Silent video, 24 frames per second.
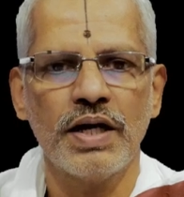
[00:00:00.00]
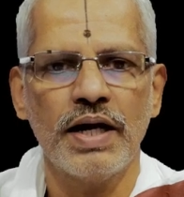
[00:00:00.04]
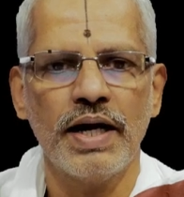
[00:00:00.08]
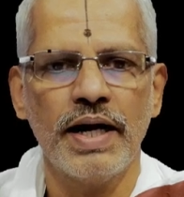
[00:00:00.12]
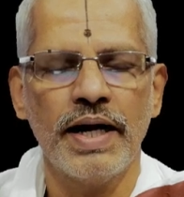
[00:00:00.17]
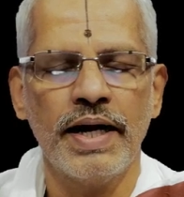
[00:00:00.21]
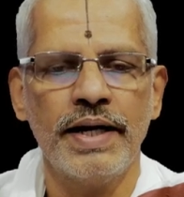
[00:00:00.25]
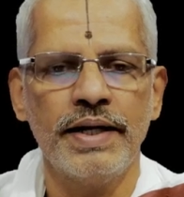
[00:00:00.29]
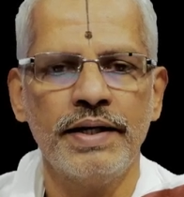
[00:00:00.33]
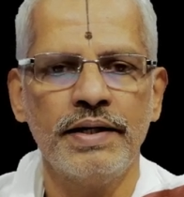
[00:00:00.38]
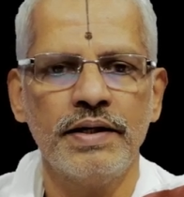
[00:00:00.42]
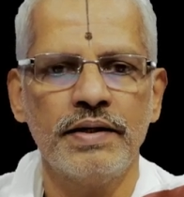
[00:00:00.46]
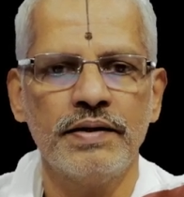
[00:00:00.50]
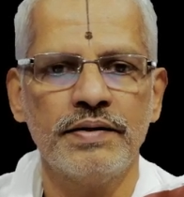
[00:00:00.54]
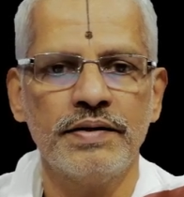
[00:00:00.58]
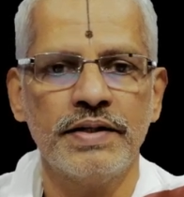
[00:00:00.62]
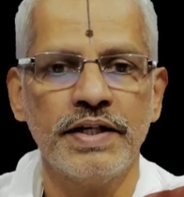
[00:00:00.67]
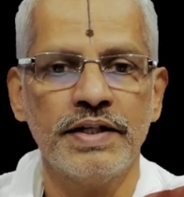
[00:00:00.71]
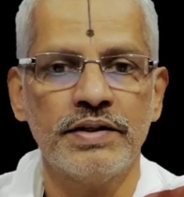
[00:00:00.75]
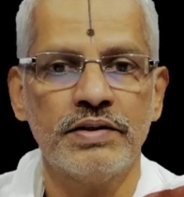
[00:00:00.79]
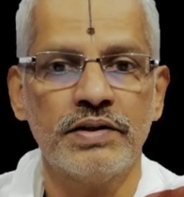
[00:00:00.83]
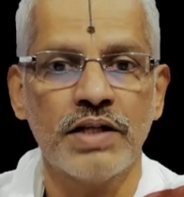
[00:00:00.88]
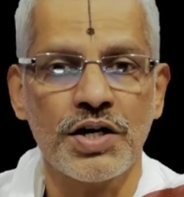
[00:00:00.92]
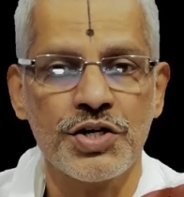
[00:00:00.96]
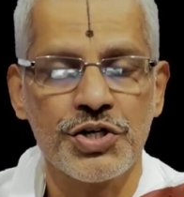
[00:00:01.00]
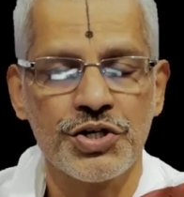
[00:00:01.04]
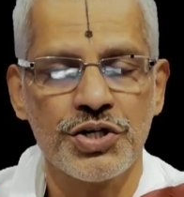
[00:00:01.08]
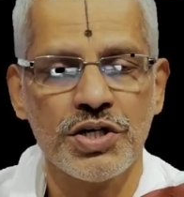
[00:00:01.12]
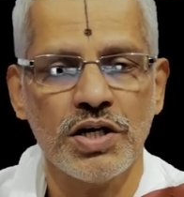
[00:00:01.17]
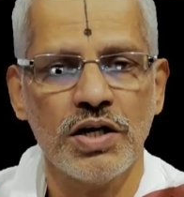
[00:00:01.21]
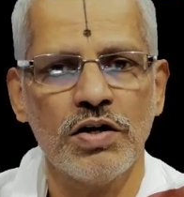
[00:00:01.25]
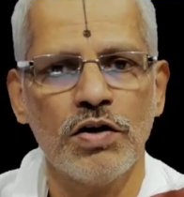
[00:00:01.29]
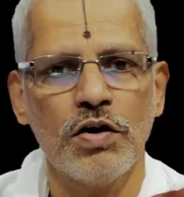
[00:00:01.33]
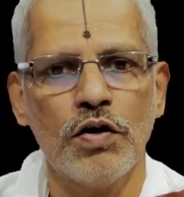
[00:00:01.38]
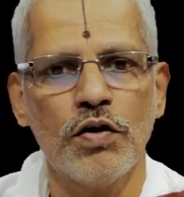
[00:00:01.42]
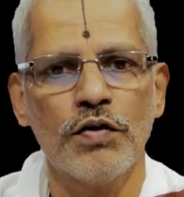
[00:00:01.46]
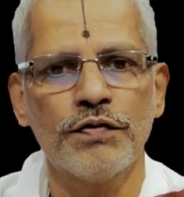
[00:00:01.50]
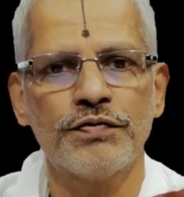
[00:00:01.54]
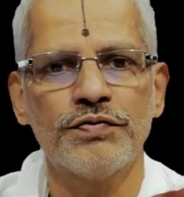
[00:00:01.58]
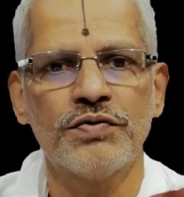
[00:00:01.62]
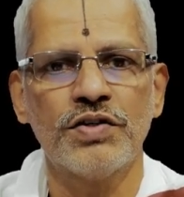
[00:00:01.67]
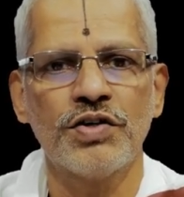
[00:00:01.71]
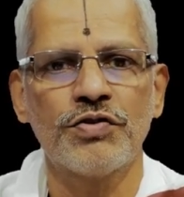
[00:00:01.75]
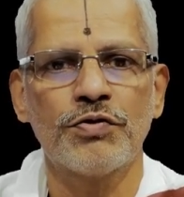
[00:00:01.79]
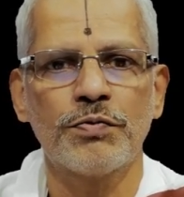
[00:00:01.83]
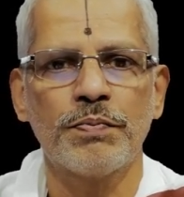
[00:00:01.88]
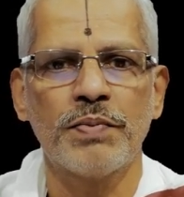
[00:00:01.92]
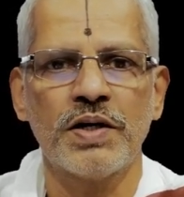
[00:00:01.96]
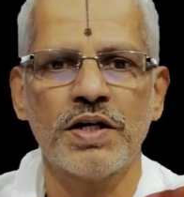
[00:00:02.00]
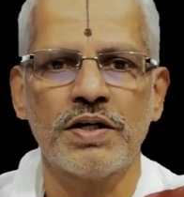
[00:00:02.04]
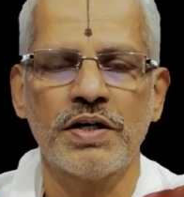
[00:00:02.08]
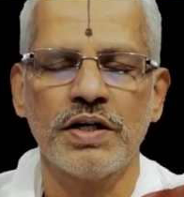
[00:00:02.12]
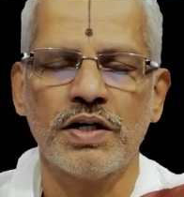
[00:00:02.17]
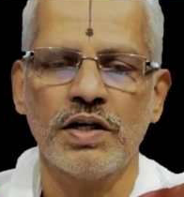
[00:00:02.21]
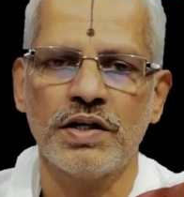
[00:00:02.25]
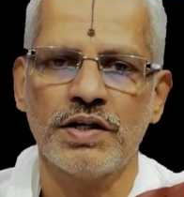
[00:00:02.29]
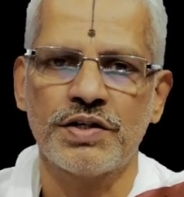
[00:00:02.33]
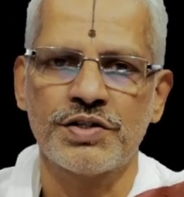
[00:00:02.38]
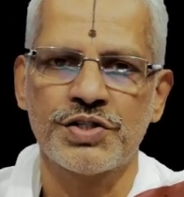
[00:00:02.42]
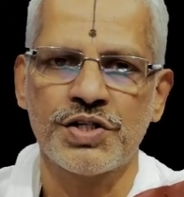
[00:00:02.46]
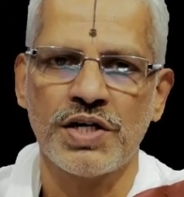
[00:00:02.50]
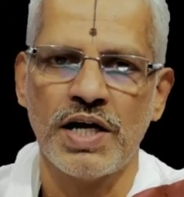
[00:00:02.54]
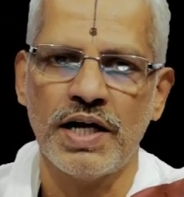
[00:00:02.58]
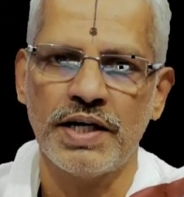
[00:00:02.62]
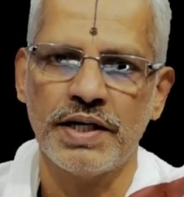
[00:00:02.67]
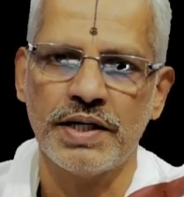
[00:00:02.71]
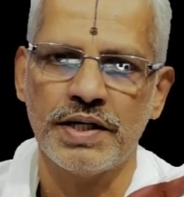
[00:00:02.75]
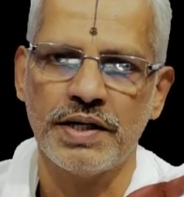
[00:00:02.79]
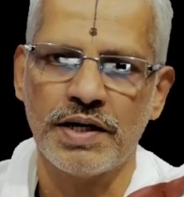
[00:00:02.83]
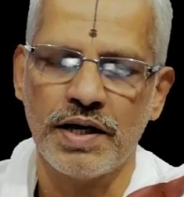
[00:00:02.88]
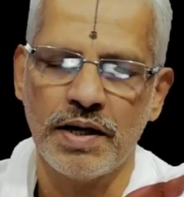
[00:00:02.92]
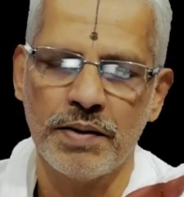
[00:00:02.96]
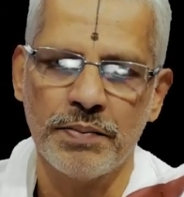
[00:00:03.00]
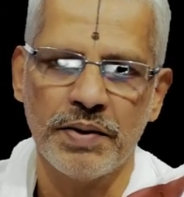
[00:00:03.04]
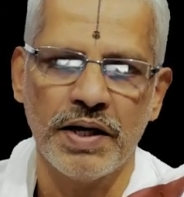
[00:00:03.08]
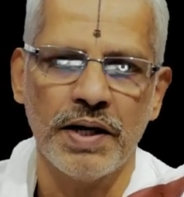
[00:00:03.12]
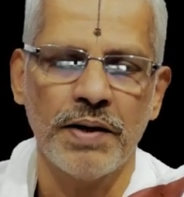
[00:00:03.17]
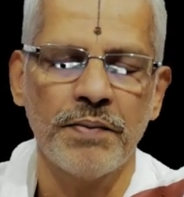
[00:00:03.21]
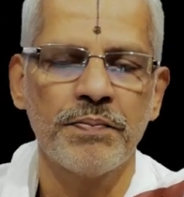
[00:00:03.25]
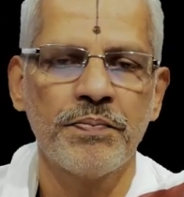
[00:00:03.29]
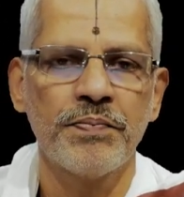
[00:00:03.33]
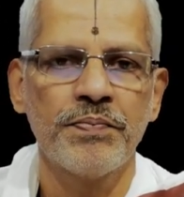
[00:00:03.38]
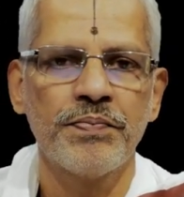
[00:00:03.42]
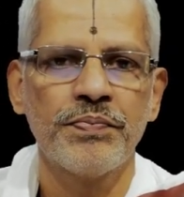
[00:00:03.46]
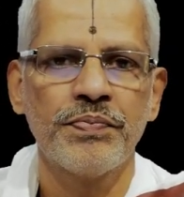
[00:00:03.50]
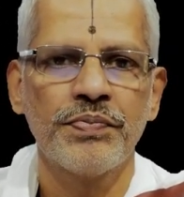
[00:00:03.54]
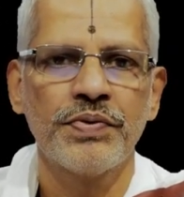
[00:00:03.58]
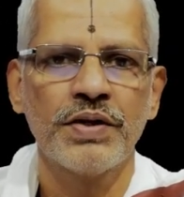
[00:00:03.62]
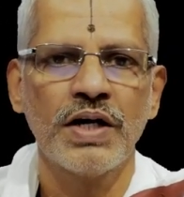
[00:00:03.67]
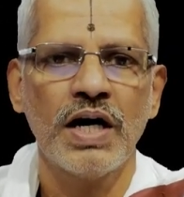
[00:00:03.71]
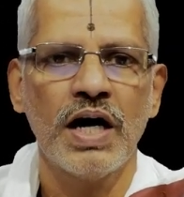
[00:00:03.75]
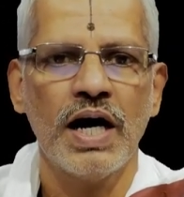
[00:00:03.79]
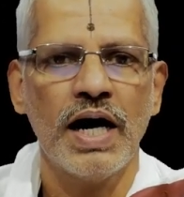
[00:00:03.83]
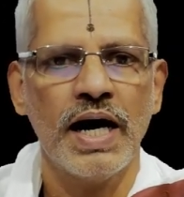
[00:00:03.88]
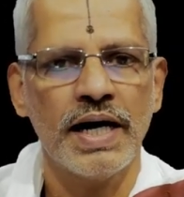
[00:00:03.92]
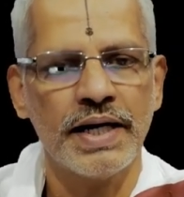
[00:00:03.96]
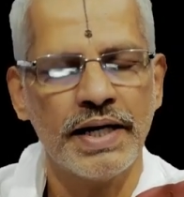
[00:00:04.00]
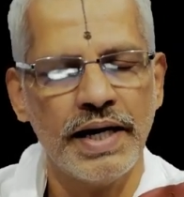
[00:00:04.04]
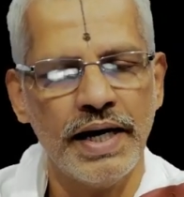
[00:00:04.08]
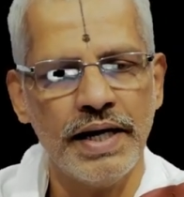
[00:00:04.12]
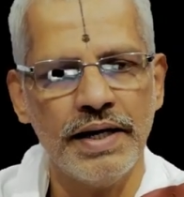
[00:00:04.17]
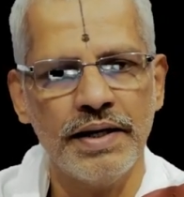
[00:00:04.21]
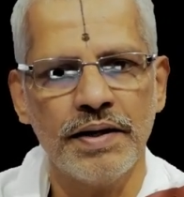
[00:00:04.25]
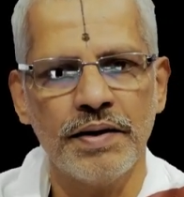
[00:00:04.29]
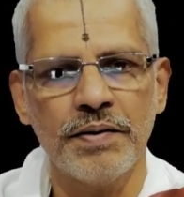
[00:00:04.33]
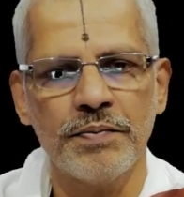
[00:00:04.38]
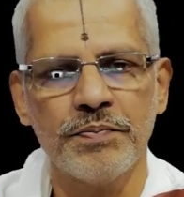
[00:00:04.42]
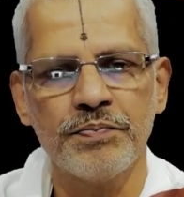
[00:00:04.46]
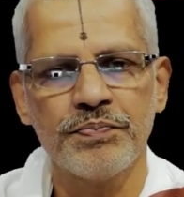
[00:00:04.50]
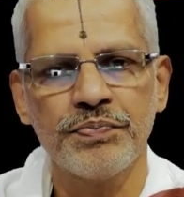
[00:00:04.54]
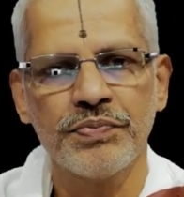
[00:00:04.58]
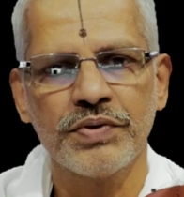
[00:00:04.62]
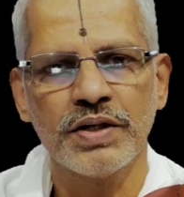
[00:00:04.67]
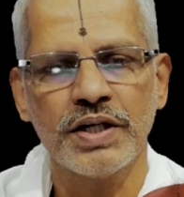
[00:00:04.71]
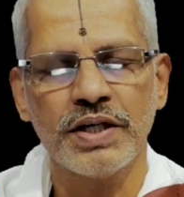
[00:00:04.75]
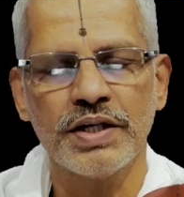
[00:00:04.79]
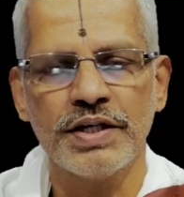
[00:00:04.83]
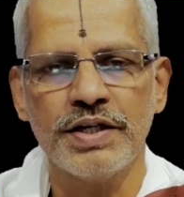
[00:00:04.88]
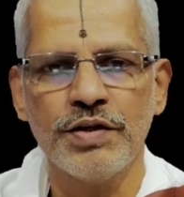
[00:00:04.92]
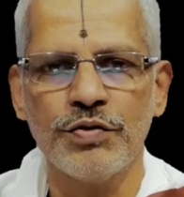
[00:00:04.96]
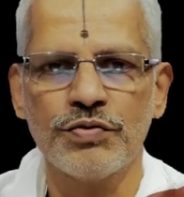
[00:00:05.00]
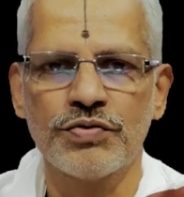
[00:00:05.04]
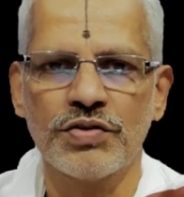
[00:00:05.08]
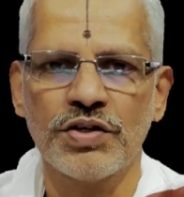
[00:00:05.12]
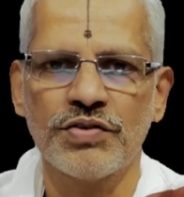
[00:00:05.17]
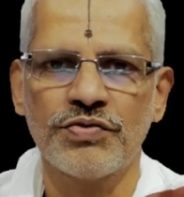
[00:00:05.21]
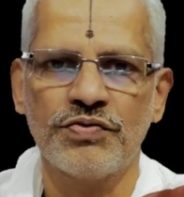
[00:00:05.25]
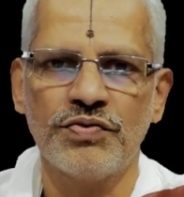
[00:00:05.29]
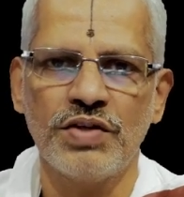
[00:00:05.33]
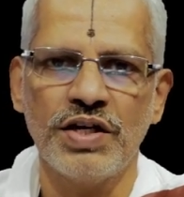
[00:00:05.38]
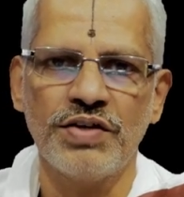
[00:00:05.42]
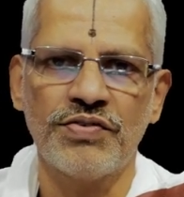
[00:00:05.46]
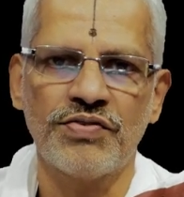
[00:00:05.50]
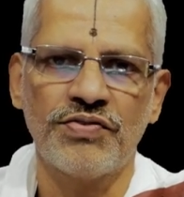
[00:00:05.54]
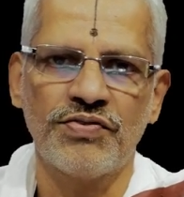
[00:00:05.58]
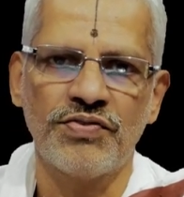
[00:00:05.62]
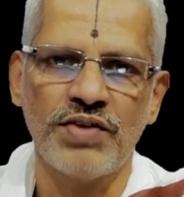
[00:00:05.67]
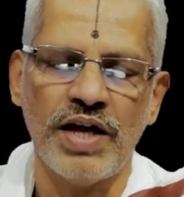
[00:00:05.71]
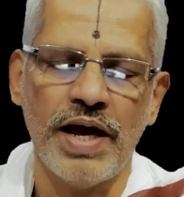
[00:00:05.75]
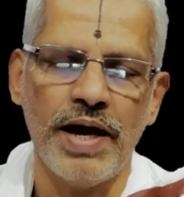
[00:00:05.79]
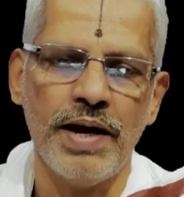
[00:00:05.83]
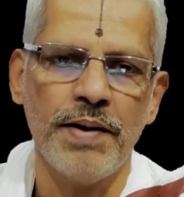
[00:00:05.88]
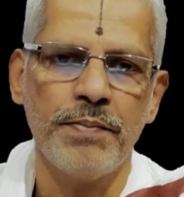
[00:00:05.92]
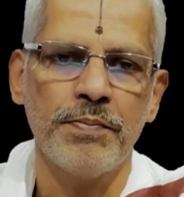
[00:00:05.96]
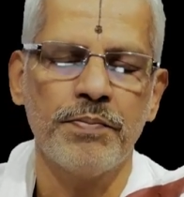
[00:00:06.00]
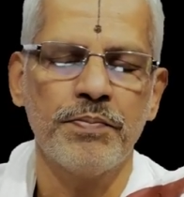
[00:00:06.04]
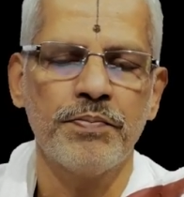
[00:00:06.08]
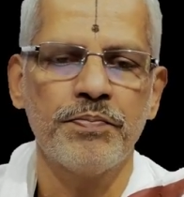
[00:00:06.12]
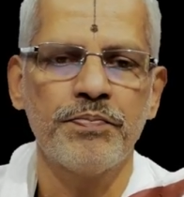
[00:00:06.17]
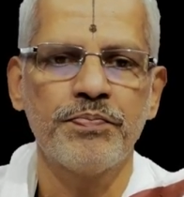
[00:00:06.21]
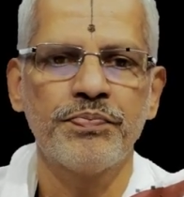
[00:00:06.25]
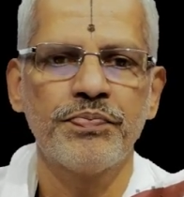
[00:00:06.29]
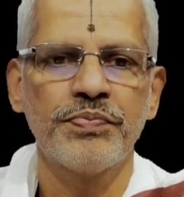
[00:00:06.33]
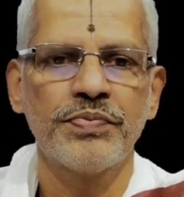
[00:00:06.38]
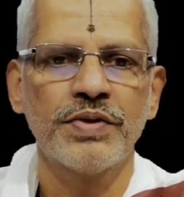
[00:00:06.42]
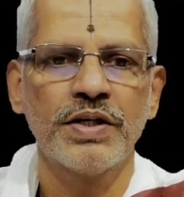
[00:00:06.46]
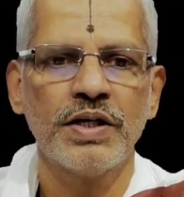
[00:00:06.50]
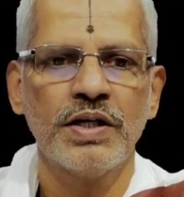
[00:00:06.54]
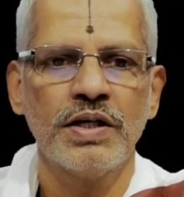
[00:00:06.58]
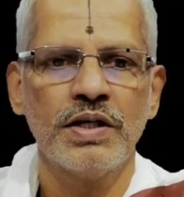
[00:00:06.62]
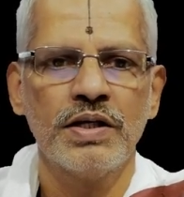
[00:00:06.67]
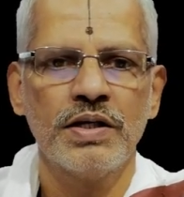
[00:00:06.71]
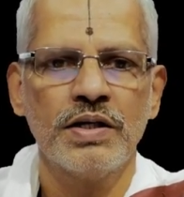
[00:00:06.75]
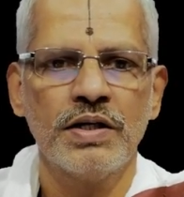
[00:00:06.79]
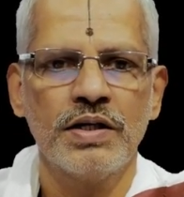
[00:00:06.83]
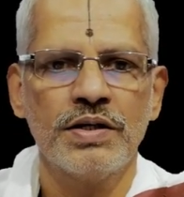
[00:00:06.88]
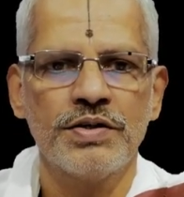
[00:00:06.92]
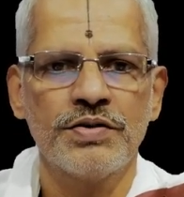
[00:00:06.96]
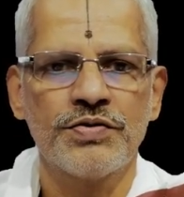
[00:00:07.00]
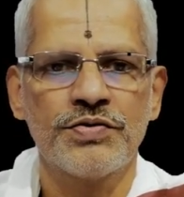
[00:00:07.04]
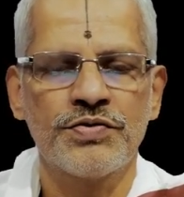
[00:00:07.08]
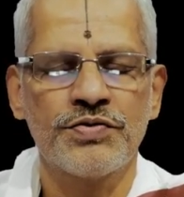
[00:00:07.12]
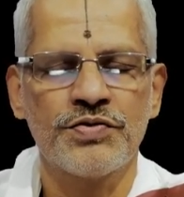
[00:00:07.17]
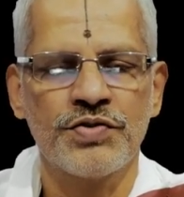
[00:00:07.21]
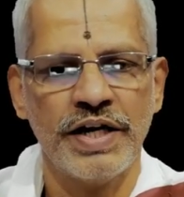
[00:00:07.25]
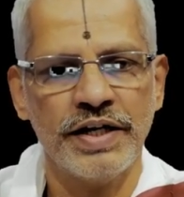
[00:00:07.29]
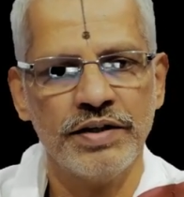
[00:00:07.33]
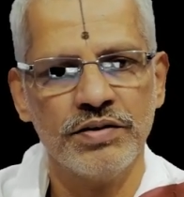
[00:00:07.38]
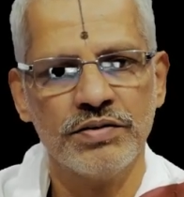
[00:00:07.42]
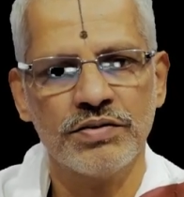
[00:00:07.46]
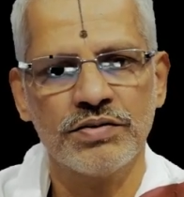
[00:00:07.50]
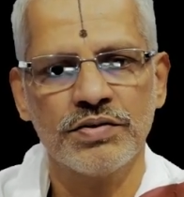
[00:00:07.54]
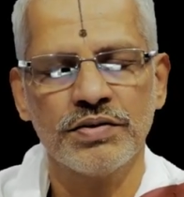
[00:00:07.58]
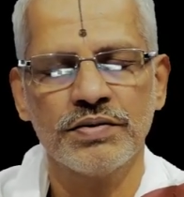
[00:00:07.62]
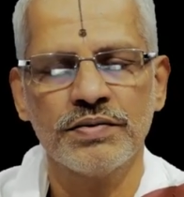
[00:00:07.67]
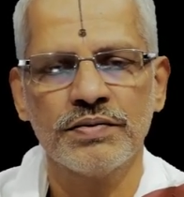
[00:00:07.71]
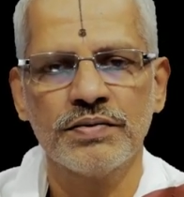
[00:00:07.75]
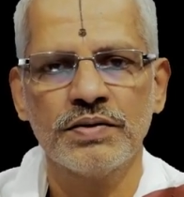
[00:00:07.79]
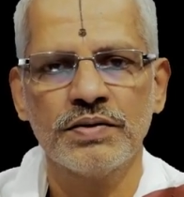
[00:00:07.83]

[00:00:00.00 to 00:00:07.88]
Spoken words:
and the darshana of this particular Shaligrama again gives us the same strength,